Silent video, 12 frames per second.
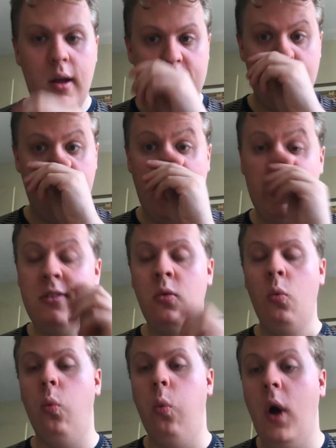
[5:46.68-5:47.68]
So that's
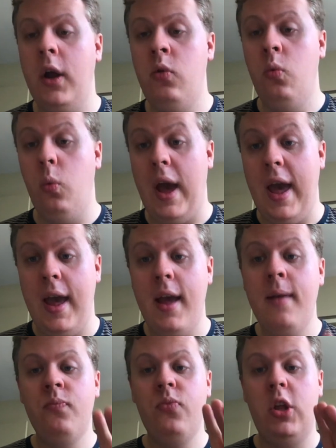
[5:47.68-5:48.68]
one way
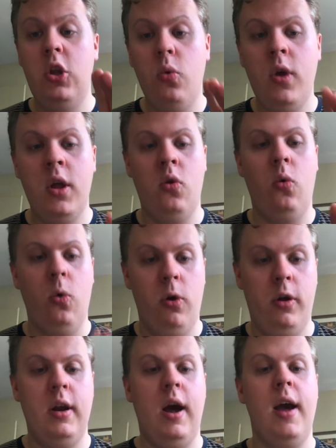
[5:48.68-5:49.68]
that you can
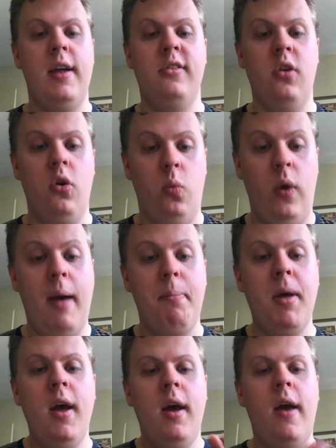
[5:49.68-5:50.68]
organize a whip.
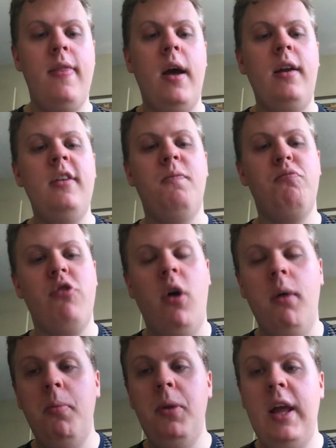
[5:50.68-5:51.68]
And that is
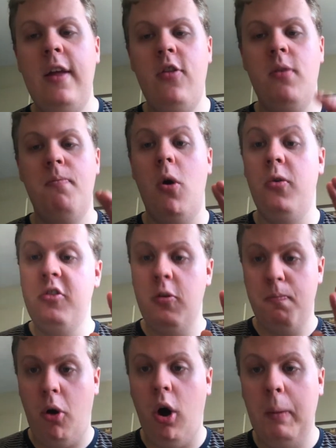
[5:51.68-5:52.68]
probably the most
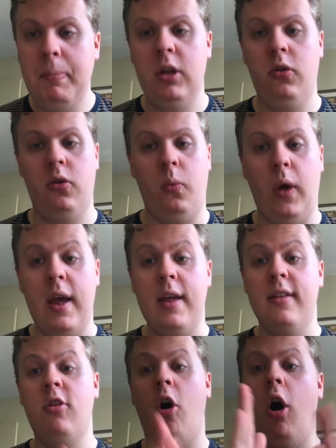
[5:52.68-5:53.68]
popular way,
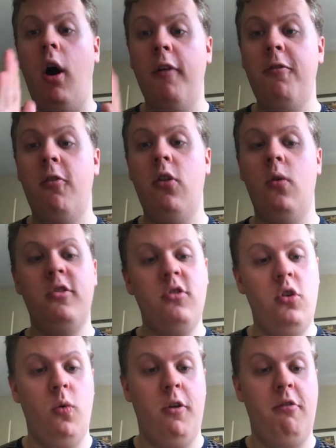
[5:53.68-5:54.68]
is to offer those
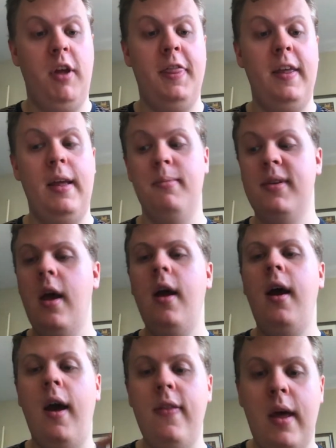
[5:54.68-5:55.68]
two or three themes
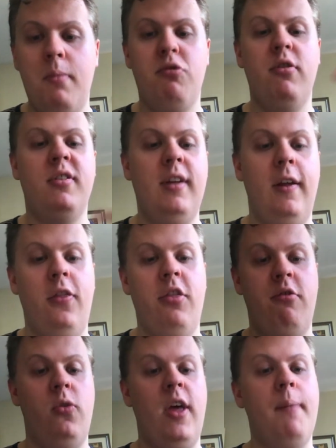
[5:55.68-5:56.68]
and then proceed
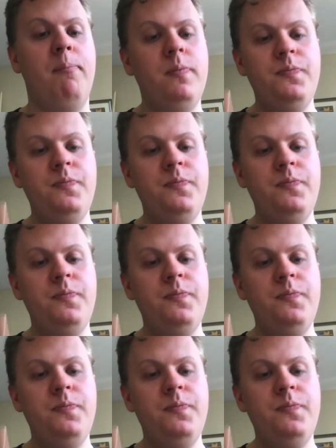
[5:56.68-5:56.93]
through them.